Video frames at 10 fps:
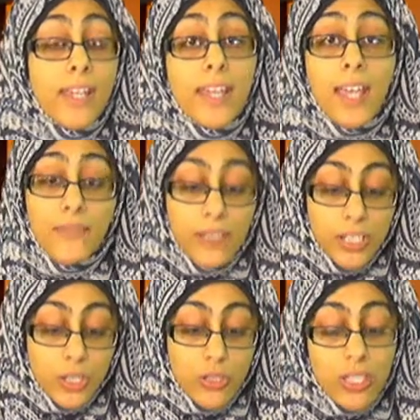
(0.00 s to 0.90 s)
and
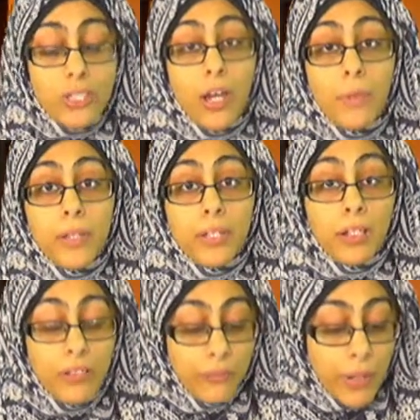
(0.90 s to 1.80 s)
finish this topic
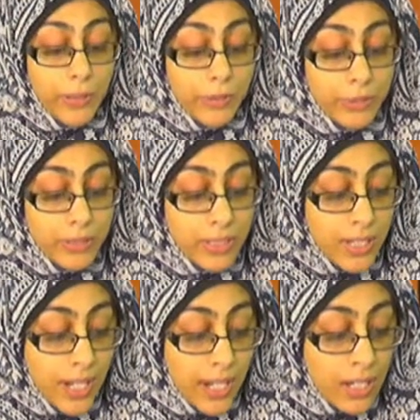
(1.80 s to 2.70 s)
of parenthood
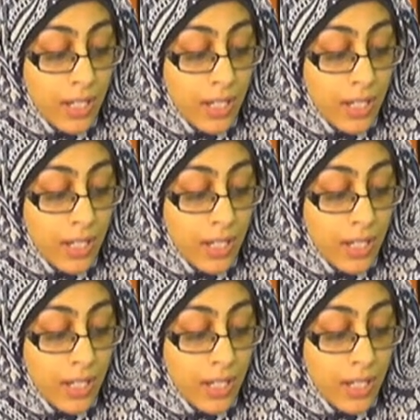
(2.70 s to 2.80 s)
today.